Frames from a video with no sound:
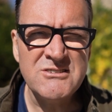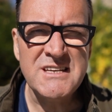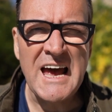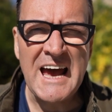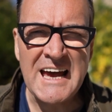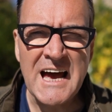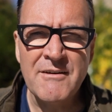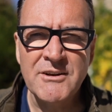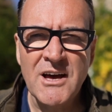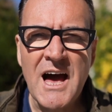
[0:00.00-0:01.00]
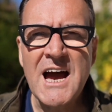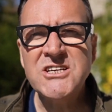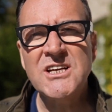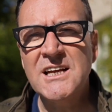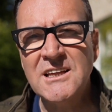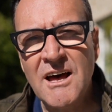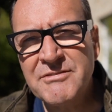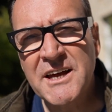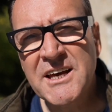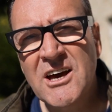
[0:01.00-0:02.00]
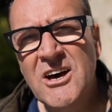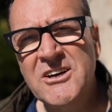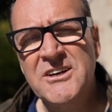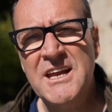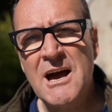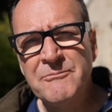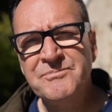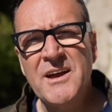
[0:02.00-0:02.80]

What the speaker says: used to hate having a, I actually love getting a haircut now.